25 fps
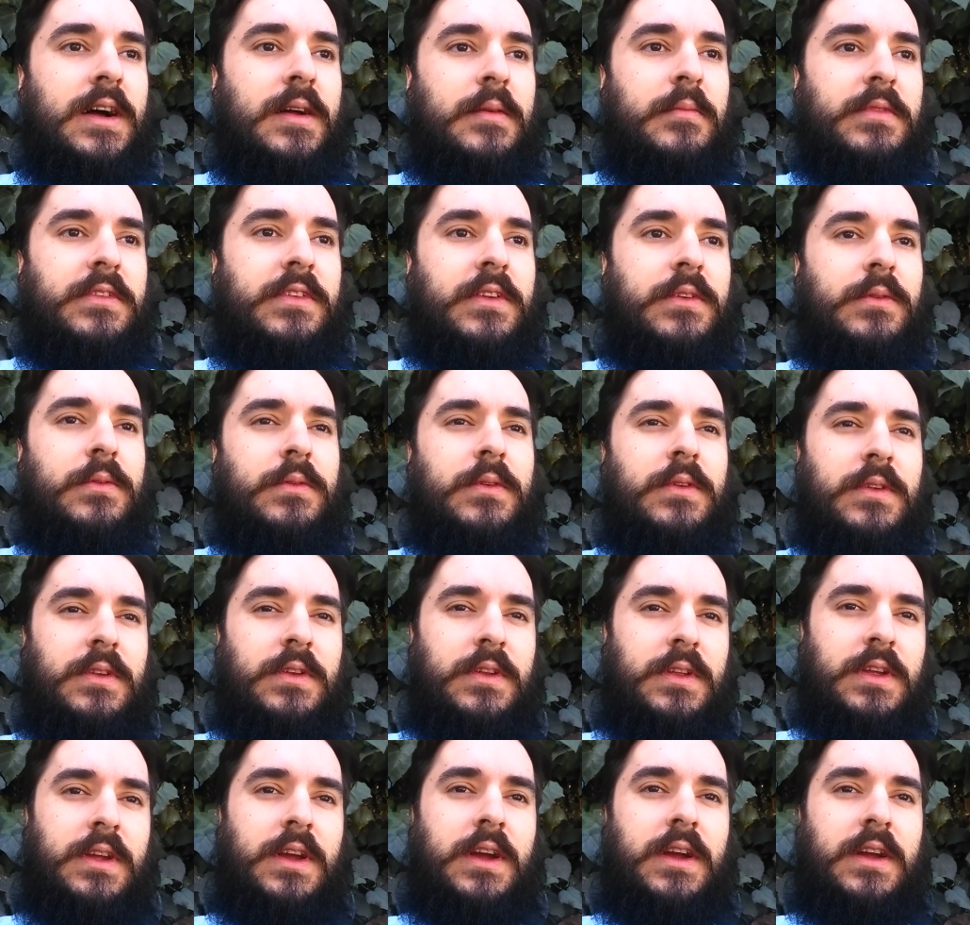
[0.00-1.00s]
So
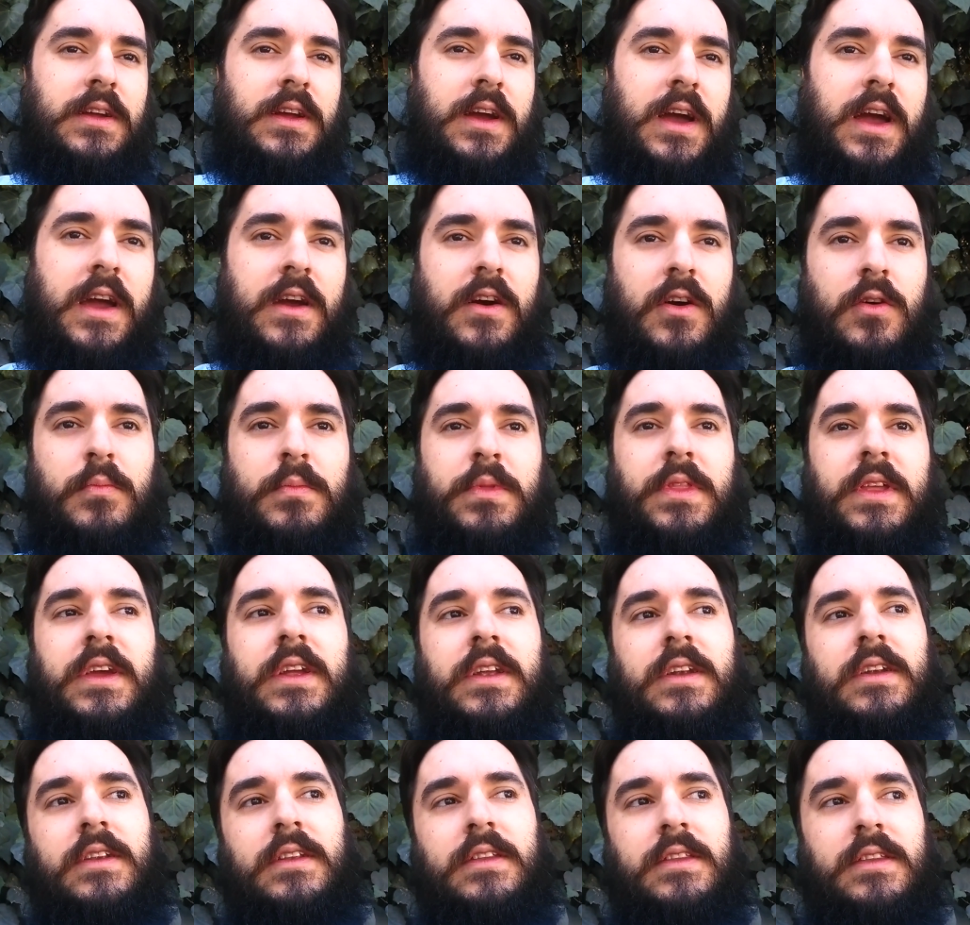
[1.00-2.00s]
I hope that
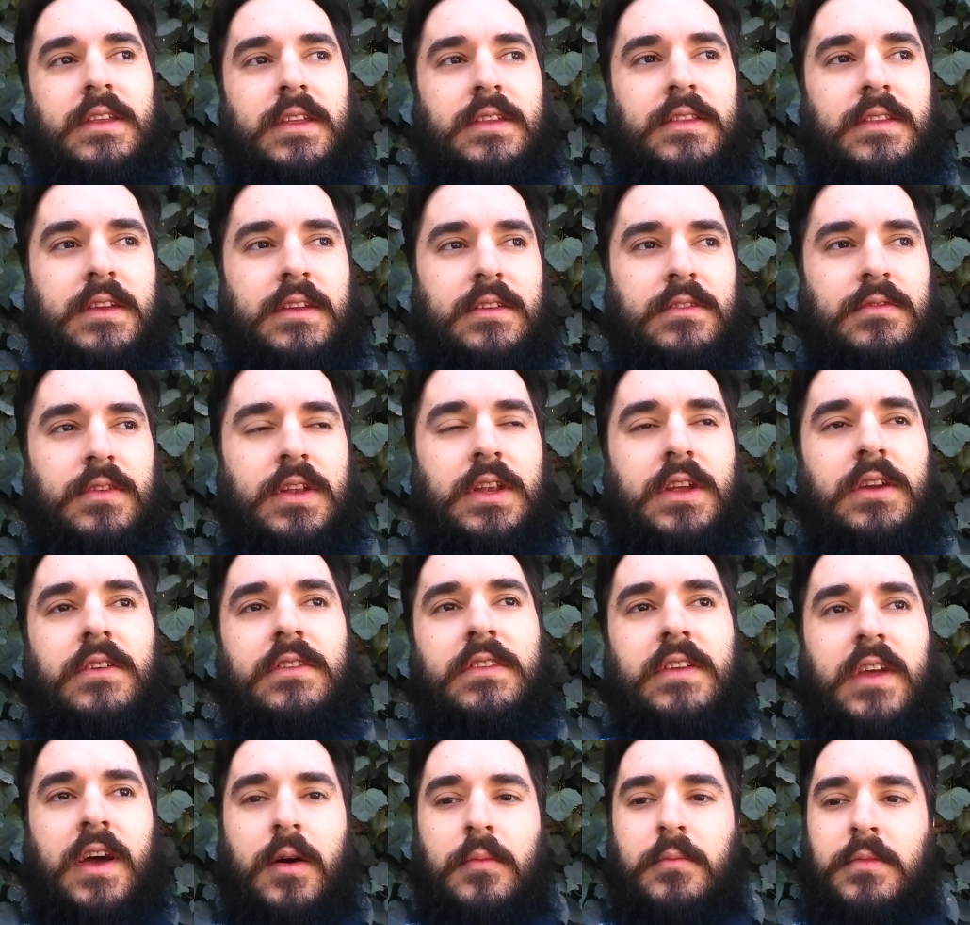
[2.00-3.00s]
these videos
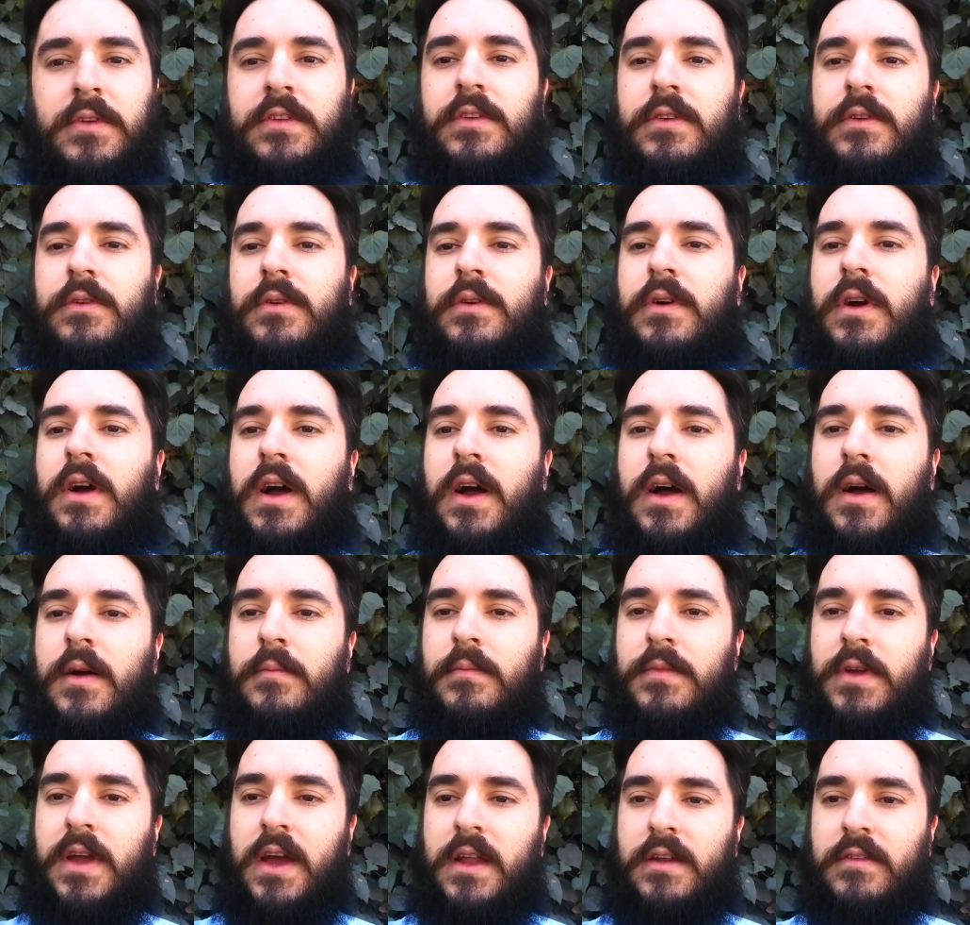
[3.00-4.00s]
help to
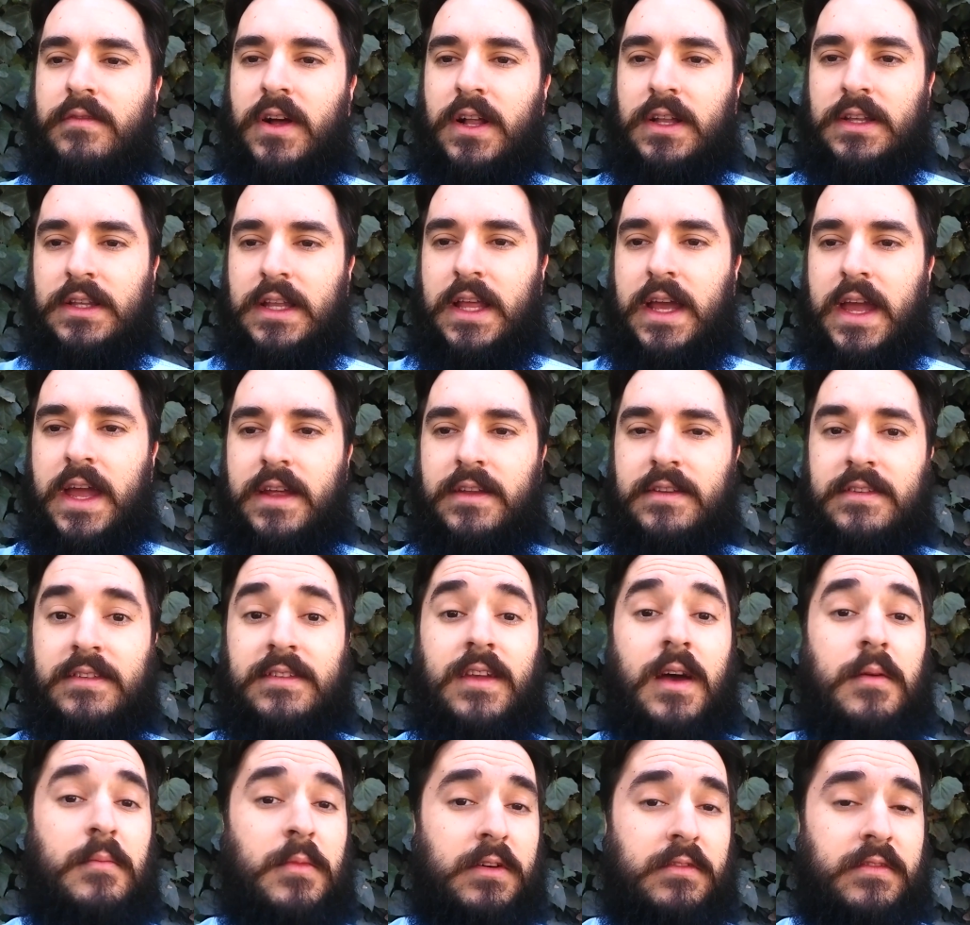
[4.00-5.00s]
kind of allay
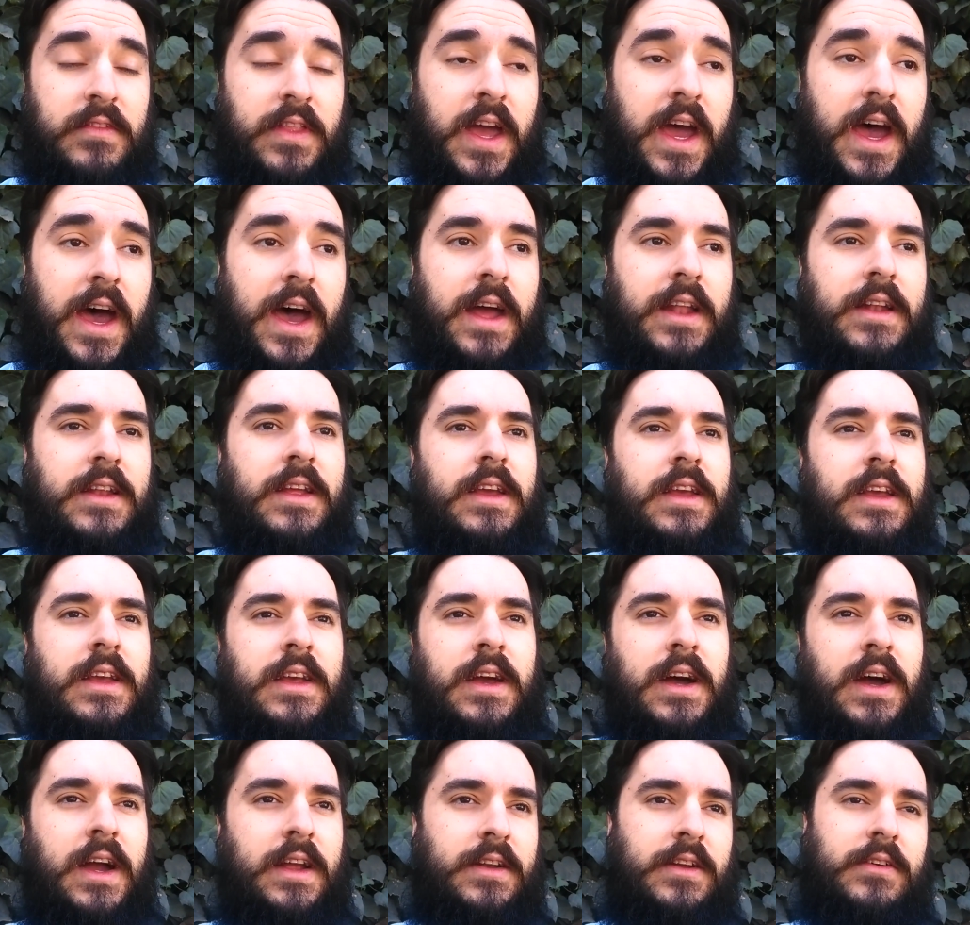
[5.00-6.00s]
some of that.
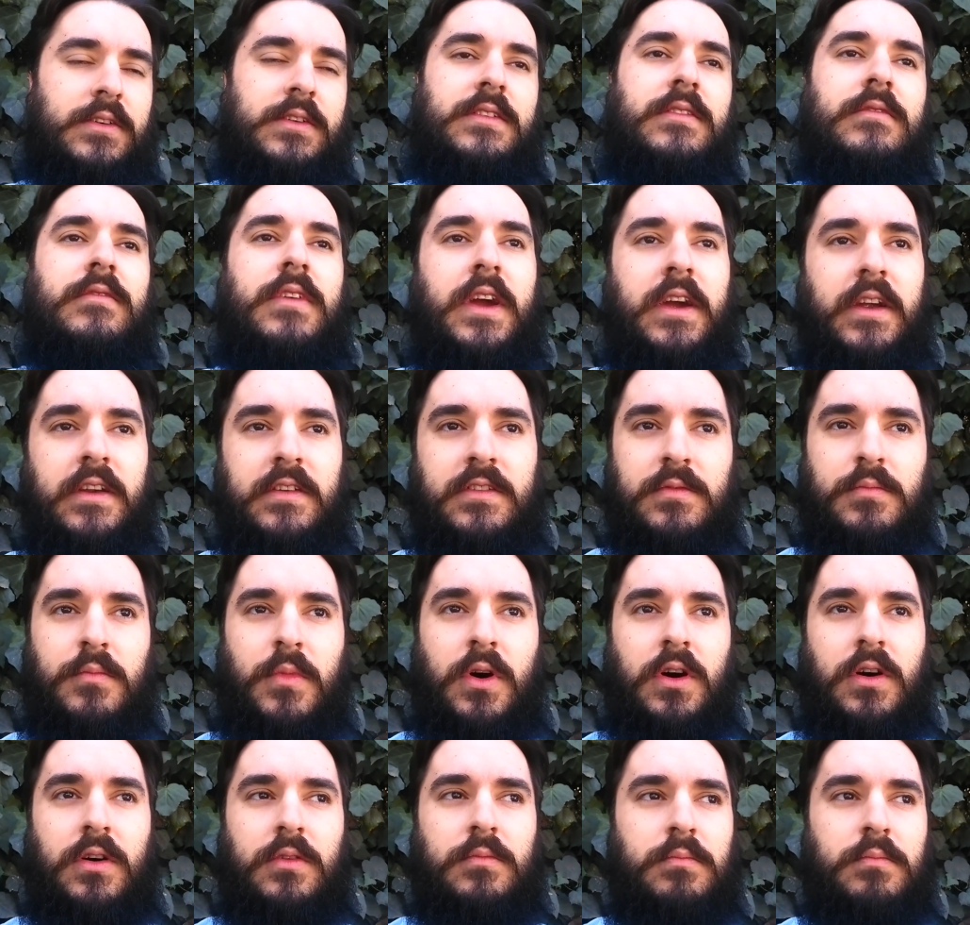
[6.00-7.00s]
I know it's a very small